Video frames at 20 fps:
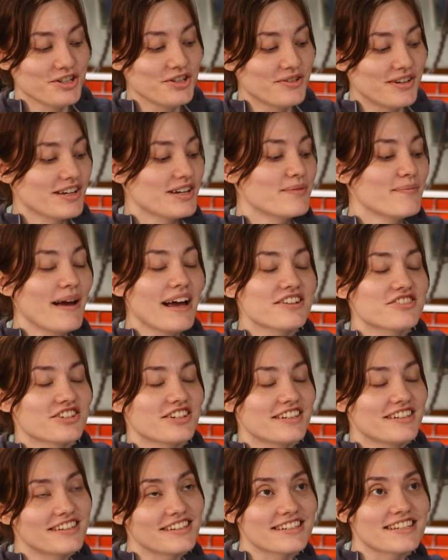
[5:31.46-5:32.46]
you can
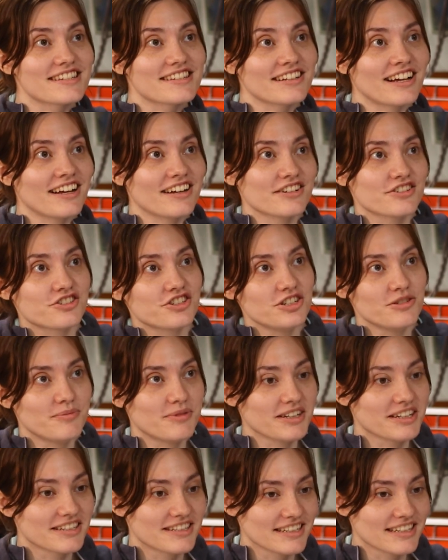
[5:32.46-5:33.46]
imagine, this is not a cheap
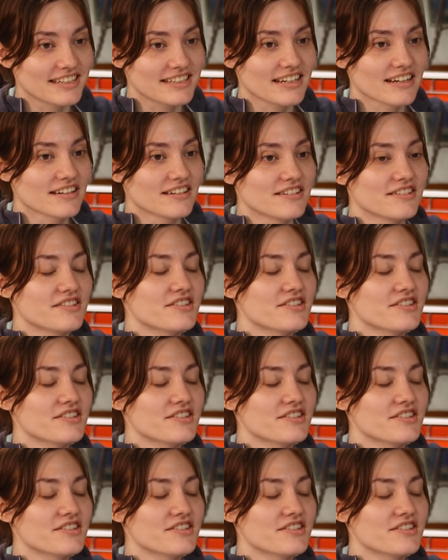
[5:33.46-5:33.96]
thing to get done.